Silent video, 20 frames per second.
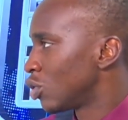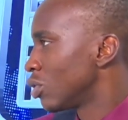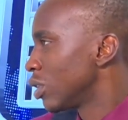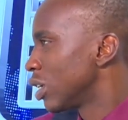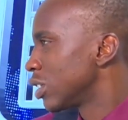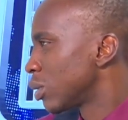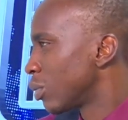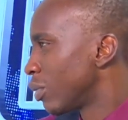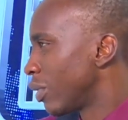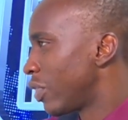those
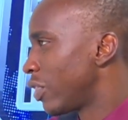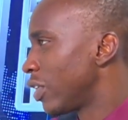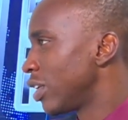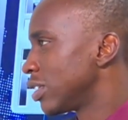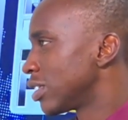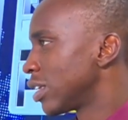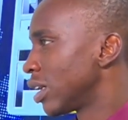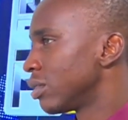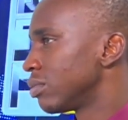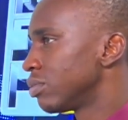are some of the things
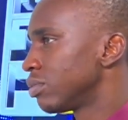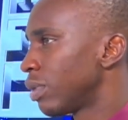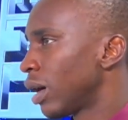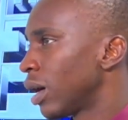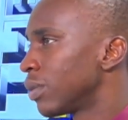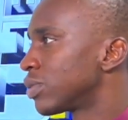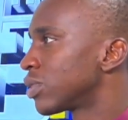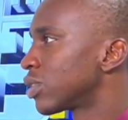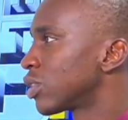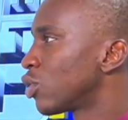that
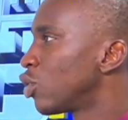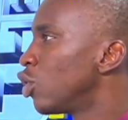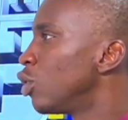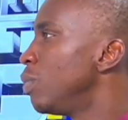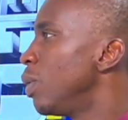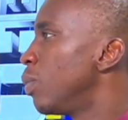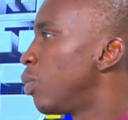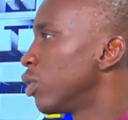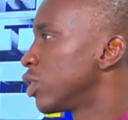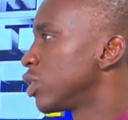perhaps could be
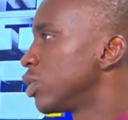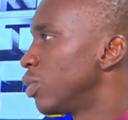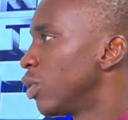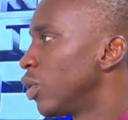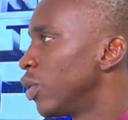possible.